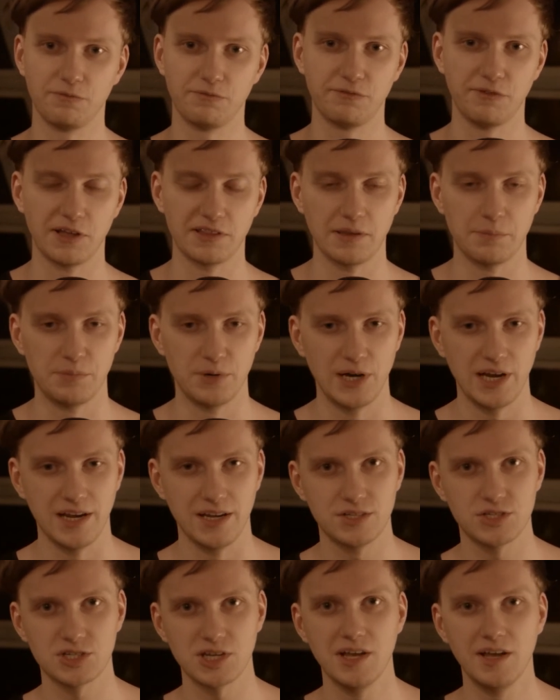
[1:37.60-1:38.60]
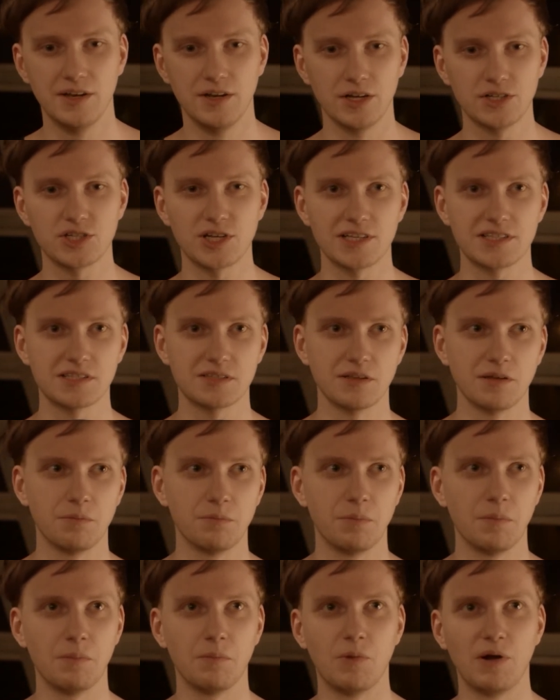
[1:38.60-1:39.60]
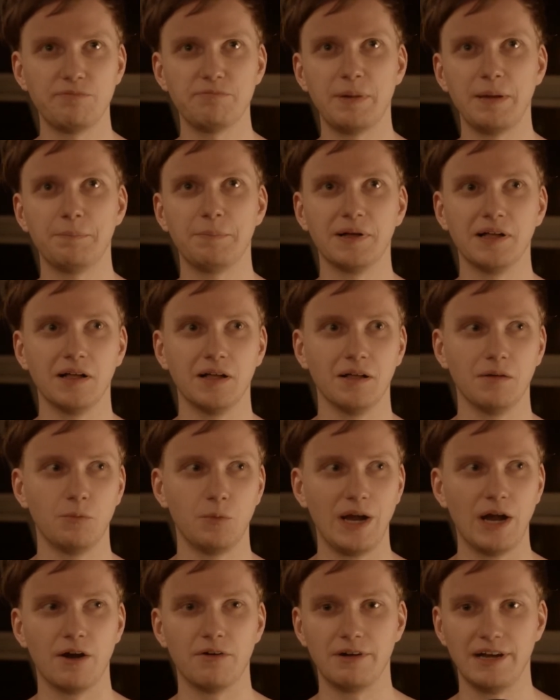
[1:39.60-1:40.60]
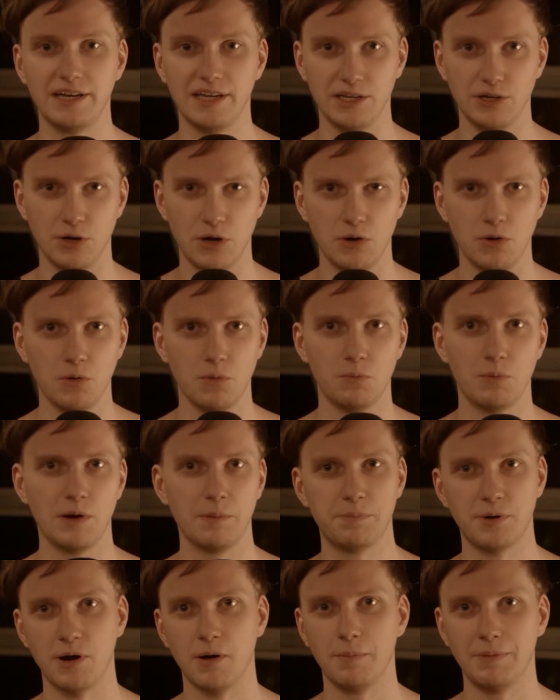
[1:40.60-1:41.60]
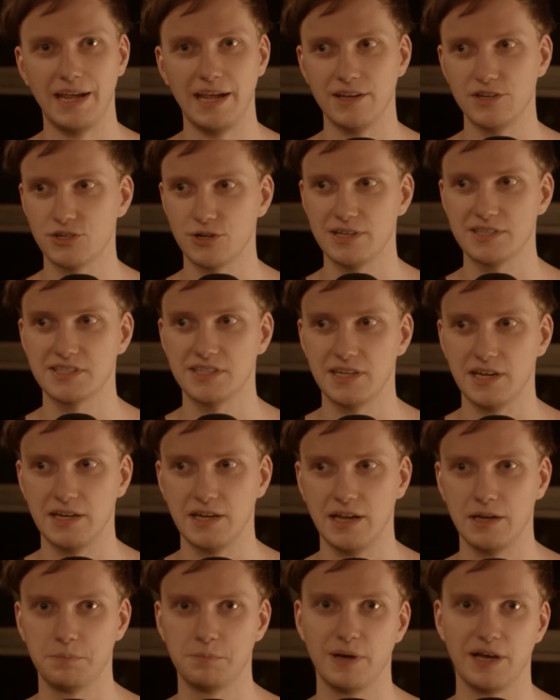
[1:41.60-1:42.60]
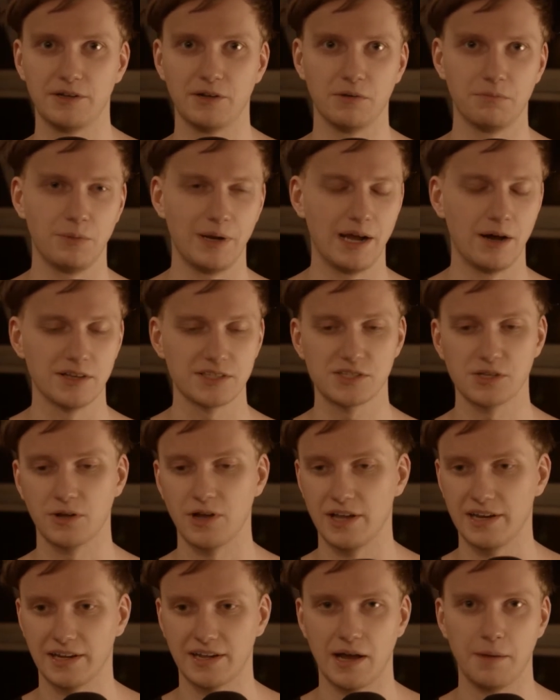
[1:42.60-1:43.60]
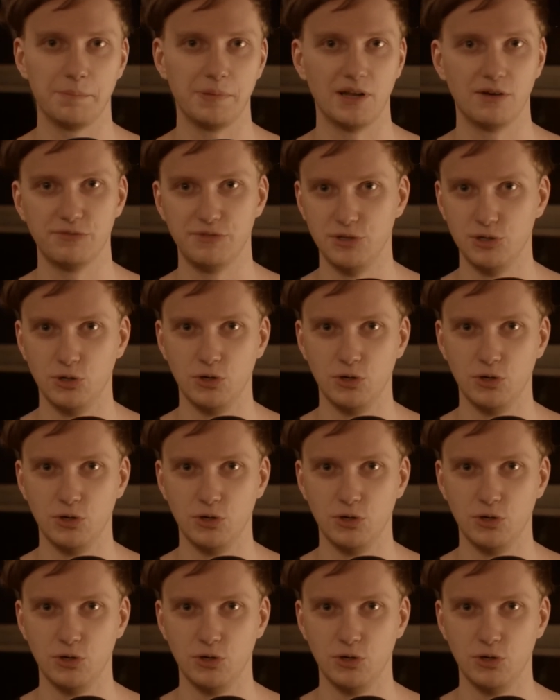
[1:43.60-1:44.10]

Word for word: for the bridge, not just with people we already knew were probably interested in it, but we also got a couple of